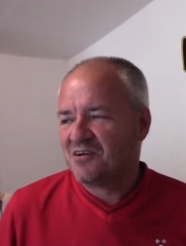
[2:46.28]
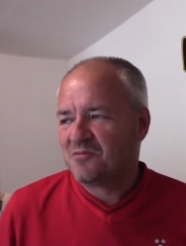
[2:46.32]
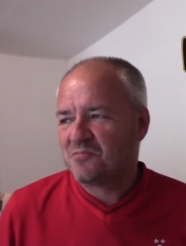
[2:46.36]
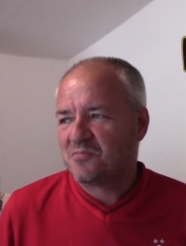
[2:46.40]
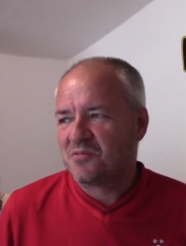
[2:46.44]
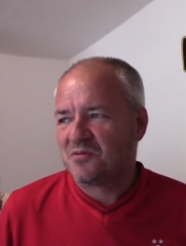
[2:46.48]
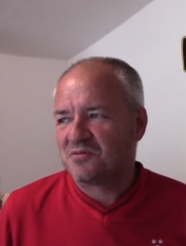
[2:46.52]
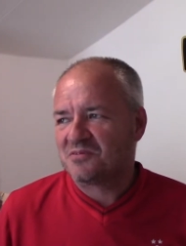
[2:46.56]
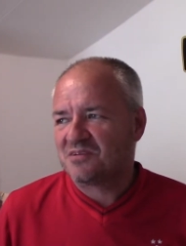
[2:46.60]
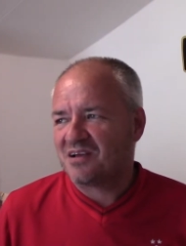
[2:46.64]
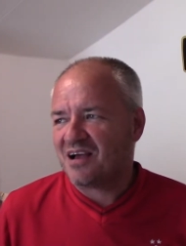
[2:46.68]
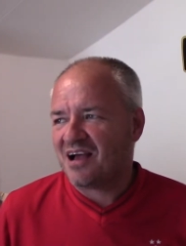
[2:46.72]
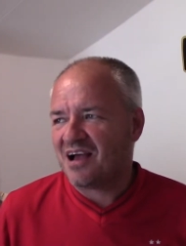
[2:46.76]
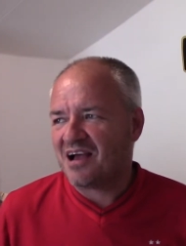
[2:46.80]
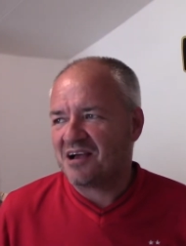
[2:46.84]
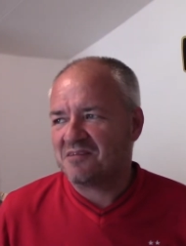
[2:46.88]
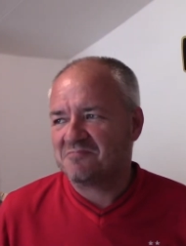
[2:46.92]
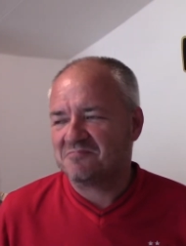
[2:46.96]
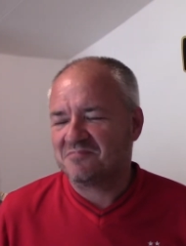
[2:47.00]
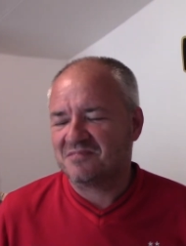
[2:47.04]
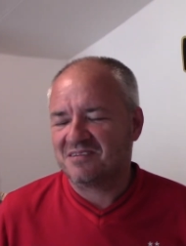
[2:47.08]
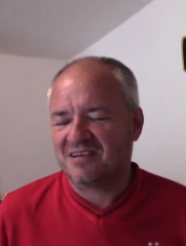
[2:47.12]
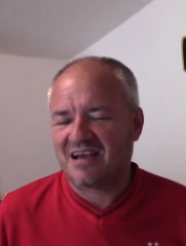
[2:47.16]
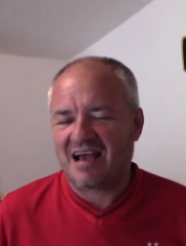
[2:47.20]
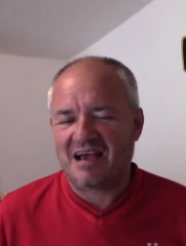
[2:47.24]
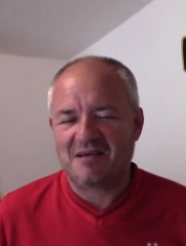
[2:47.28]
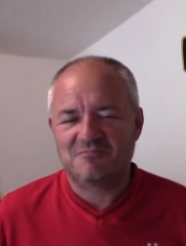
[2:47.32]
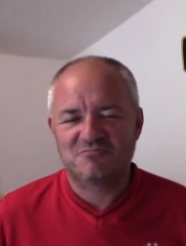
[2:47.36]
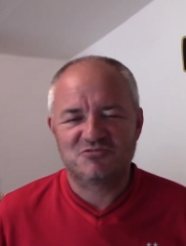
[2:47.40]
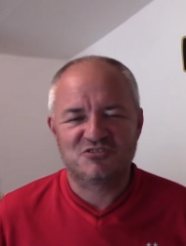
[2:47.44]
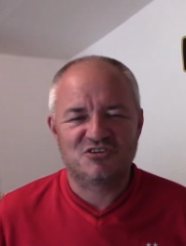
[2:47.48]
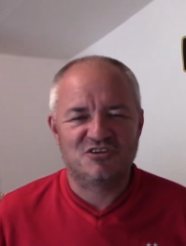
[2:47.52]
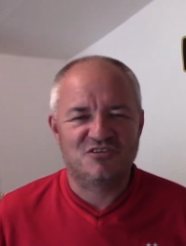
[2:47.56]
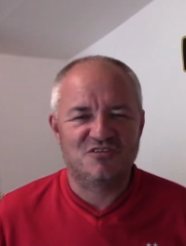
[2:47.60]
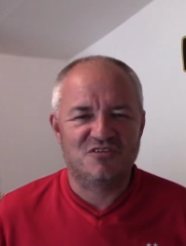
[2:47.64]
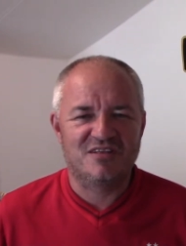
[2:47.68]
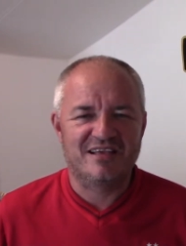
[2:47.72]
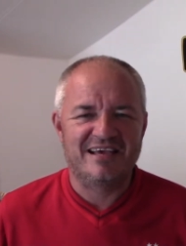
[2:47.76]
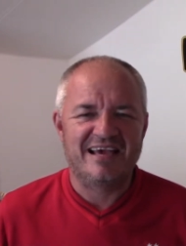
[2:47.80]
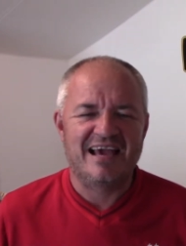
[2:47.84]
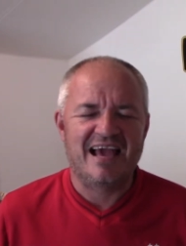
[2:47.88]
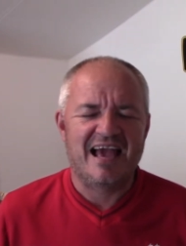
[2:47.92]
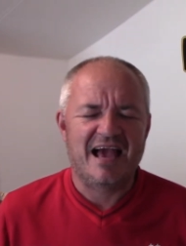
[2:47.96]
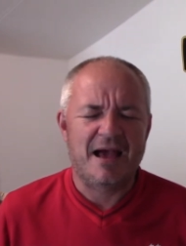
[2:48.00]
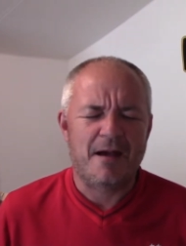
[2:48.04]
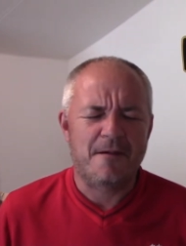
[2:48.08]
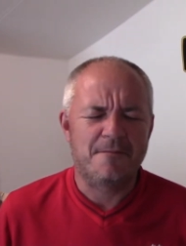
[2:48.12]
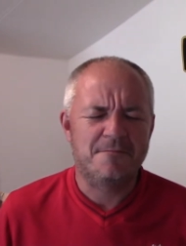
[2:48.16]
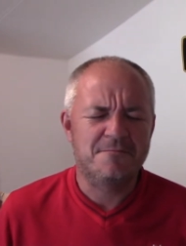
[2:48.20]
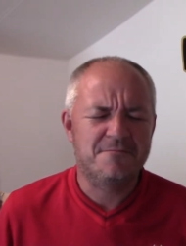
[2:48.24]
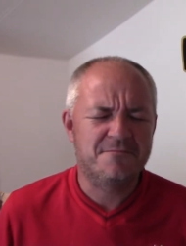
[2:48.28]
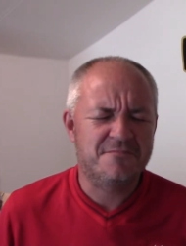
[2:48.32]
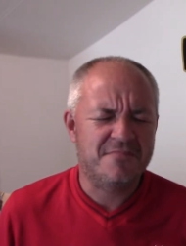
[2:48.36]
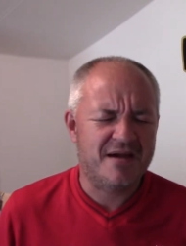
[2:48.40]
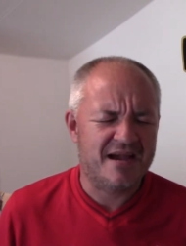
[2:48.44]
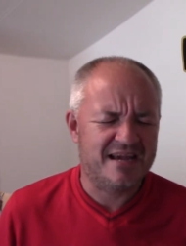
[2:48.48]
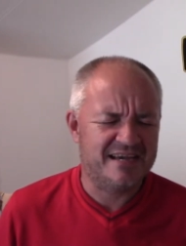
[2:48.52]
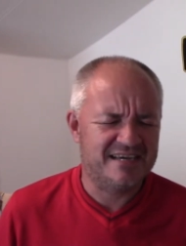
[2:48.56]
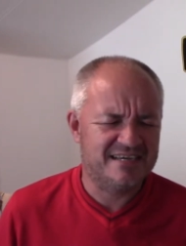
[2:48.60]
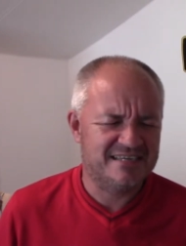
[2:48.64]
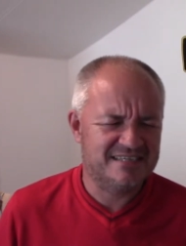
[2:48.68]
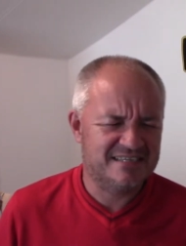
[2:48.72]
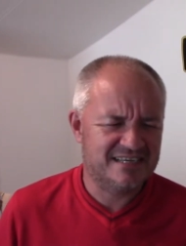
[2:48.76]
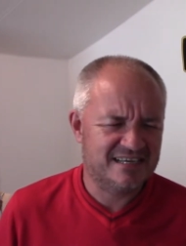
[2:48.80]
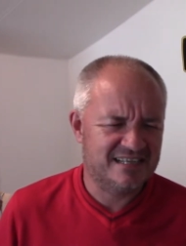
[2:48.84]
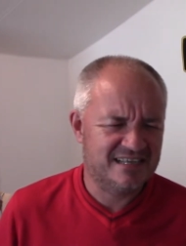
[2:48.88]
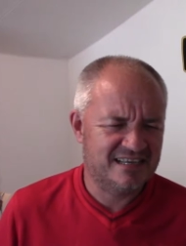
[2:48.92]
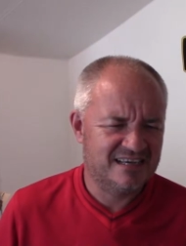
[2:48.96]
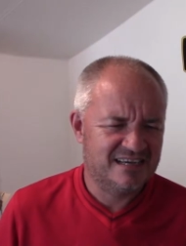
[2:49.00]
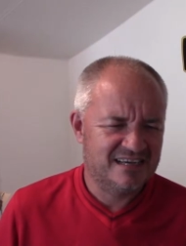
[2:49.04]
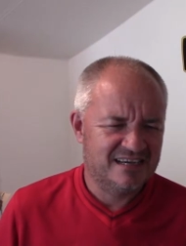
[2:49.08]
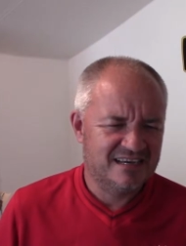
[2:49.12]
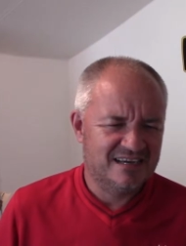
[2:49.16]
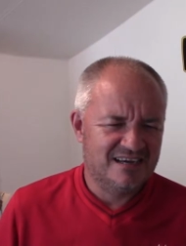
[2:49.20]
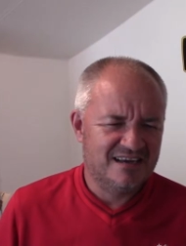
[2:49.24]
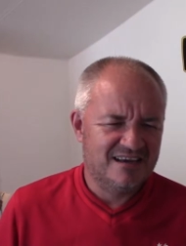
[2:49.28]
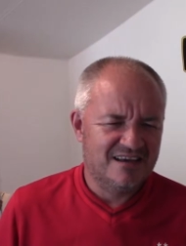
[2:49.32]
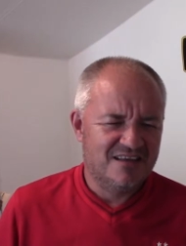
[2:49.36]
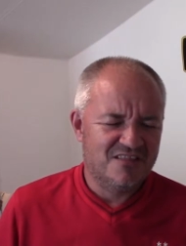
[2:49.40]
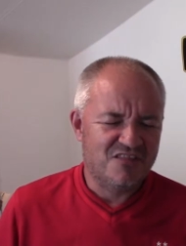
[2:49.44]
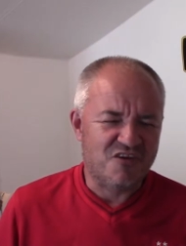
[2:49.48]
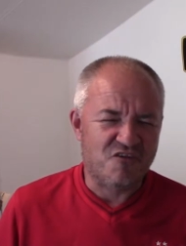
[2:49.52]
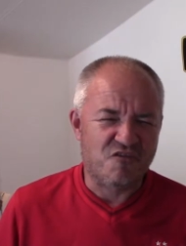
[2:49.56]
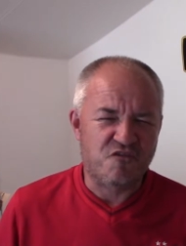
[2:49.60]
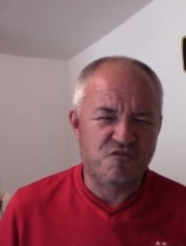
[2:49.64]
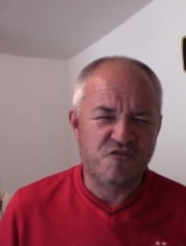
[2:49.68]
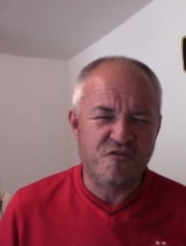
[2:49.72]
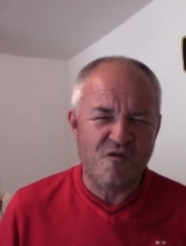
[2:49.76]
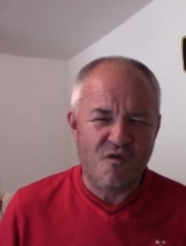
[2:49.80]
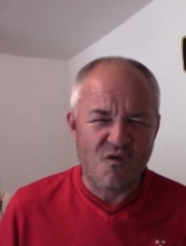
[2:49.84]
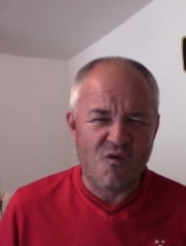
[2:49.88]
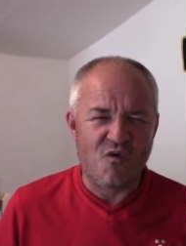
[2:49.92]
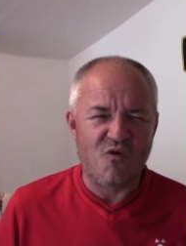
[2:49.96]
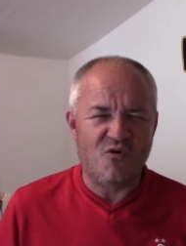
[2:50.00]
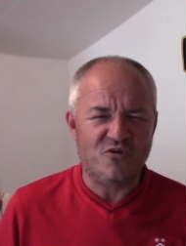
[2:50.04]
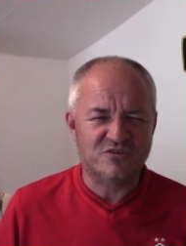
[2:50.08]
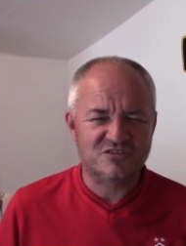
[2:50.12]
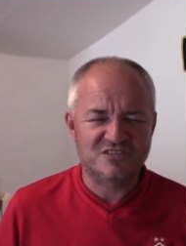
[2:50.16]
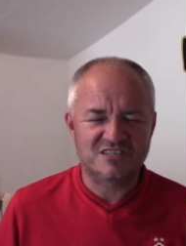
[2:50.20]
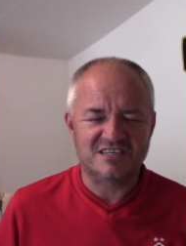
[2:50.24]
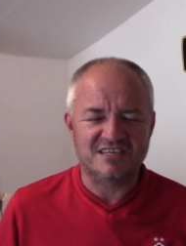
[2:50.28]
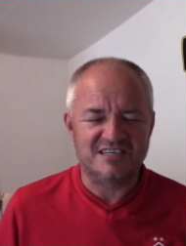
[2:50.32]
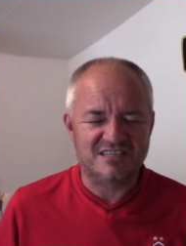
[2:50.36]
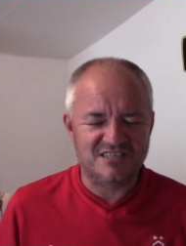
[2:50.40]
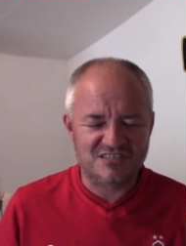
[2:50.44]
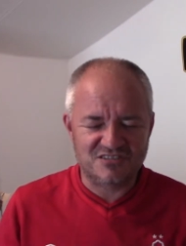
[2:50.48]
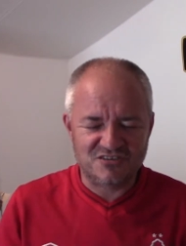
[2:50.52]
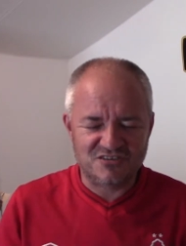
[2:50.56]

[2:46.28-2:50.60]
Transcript: But absolutely amazing. The force is